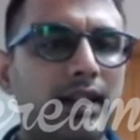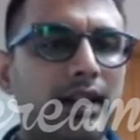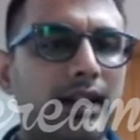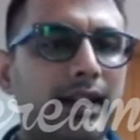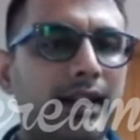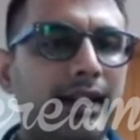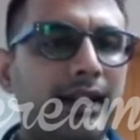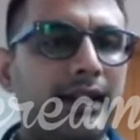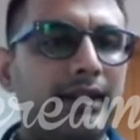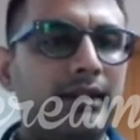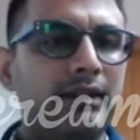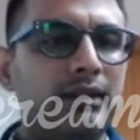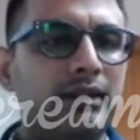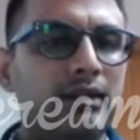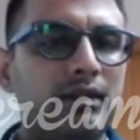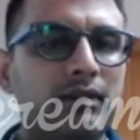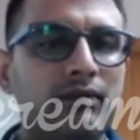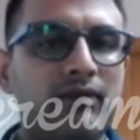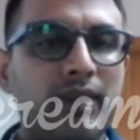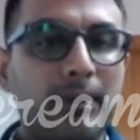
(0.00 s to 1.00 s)
and
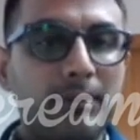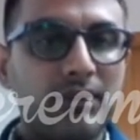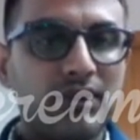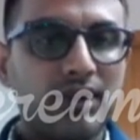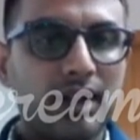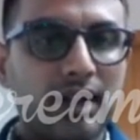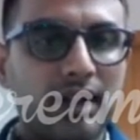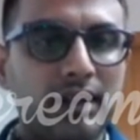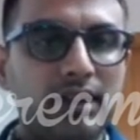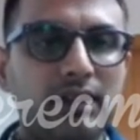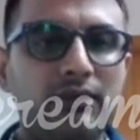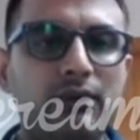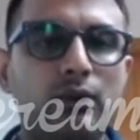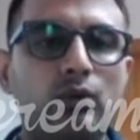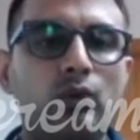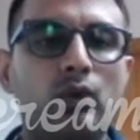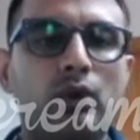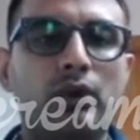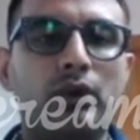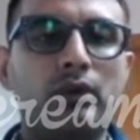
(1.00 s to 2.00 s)
website if
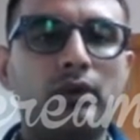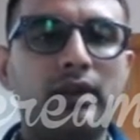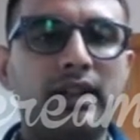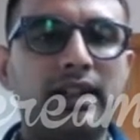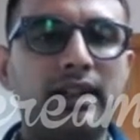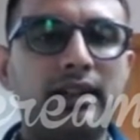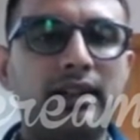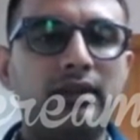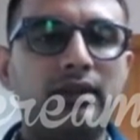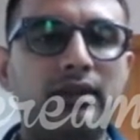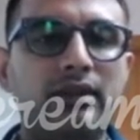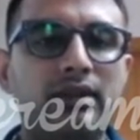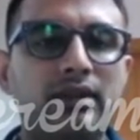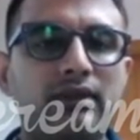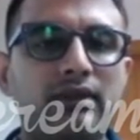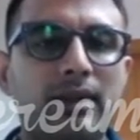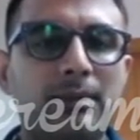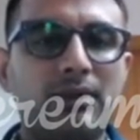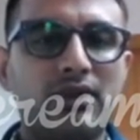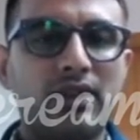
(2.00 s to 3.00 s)
you want to read
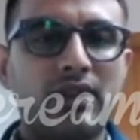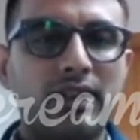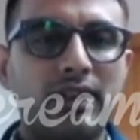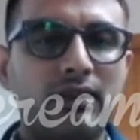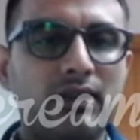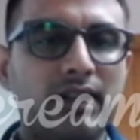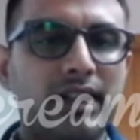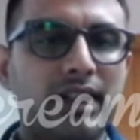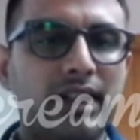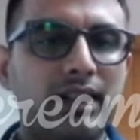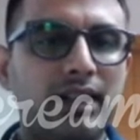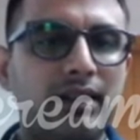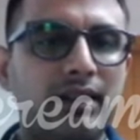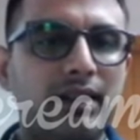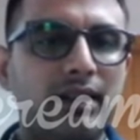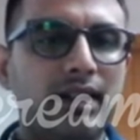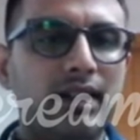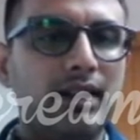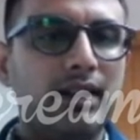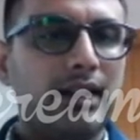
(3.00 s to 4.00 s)
the website
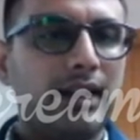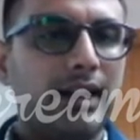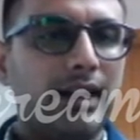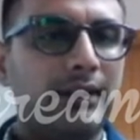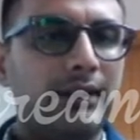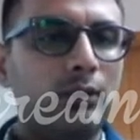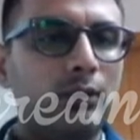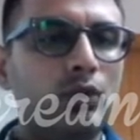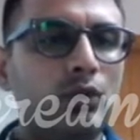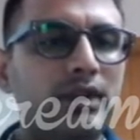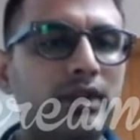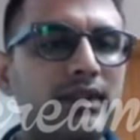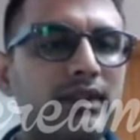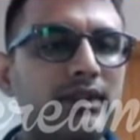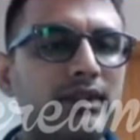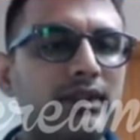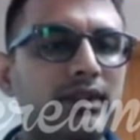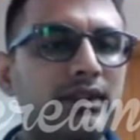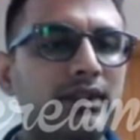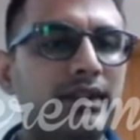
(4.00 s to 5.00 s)
again. And who
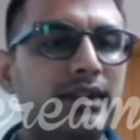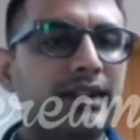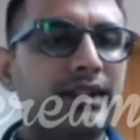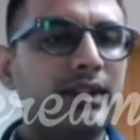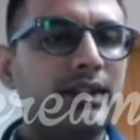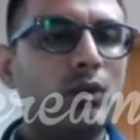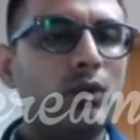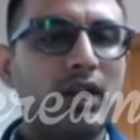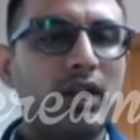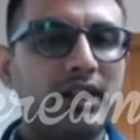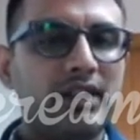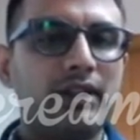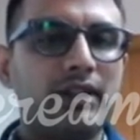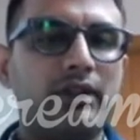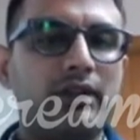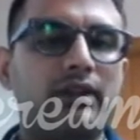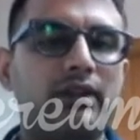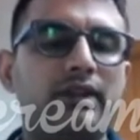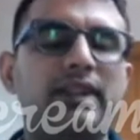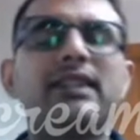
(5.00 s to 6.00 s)
is the
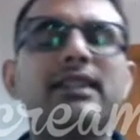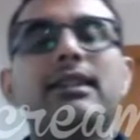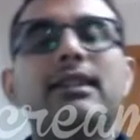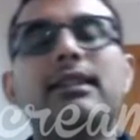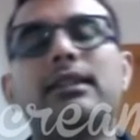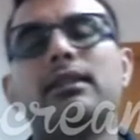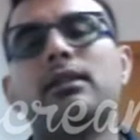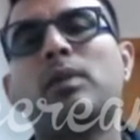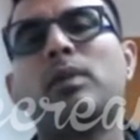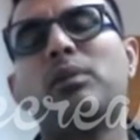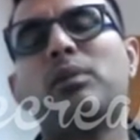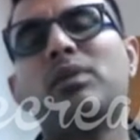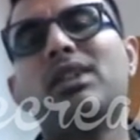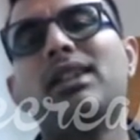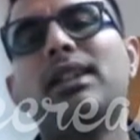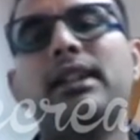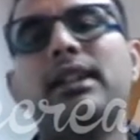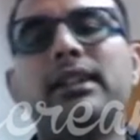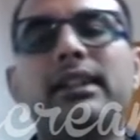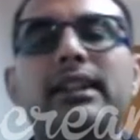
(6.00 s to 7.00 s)
coordinator. There's, remember
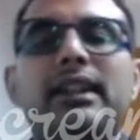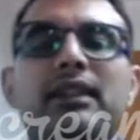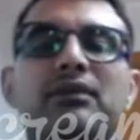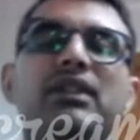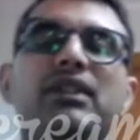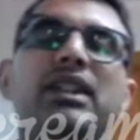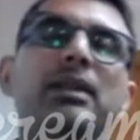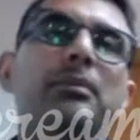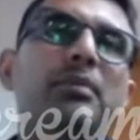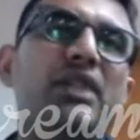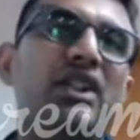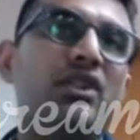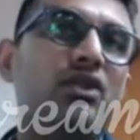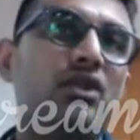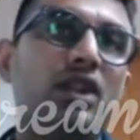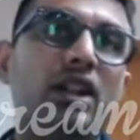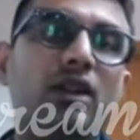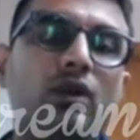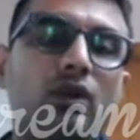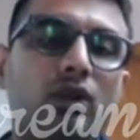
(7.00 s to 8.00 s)
that in every
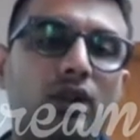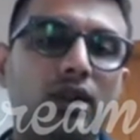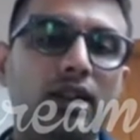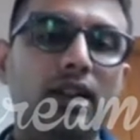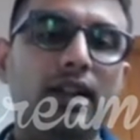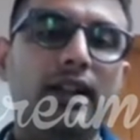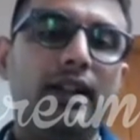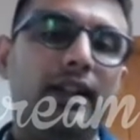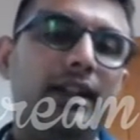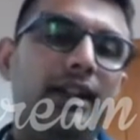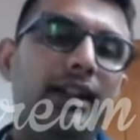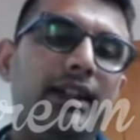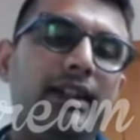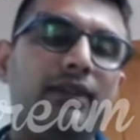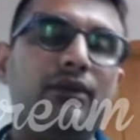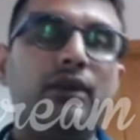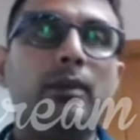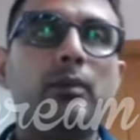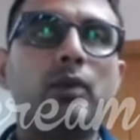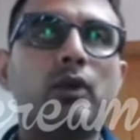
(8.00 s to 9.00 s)
PhD call, in
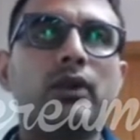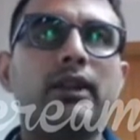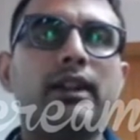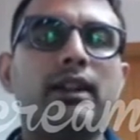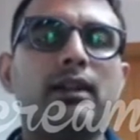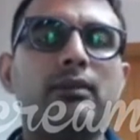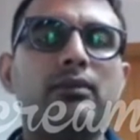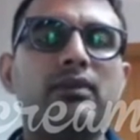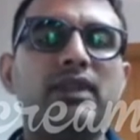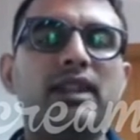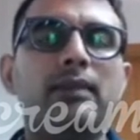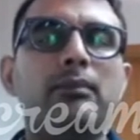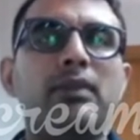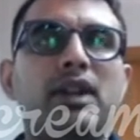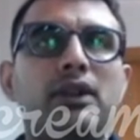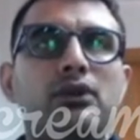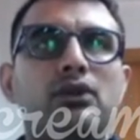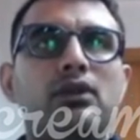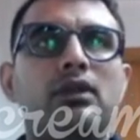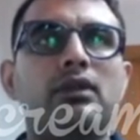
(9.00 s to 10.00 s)
every program, they
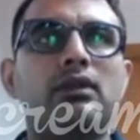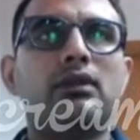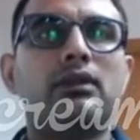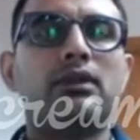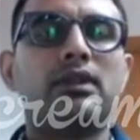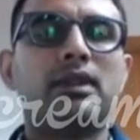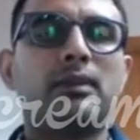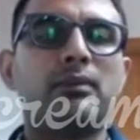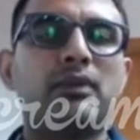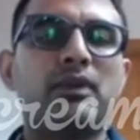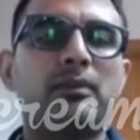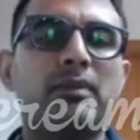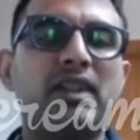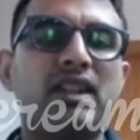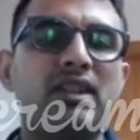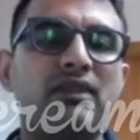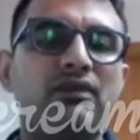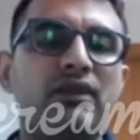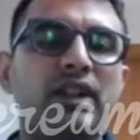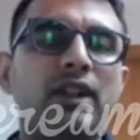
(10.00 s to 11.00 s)
mention some
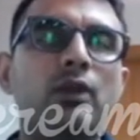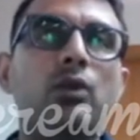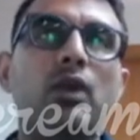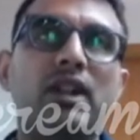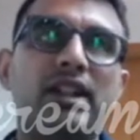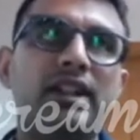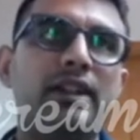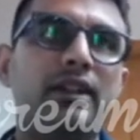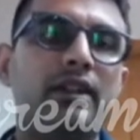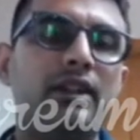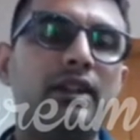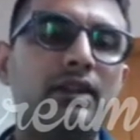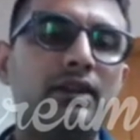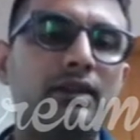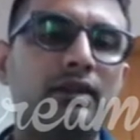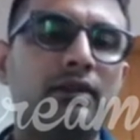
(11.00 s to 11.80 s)
specific coordinators,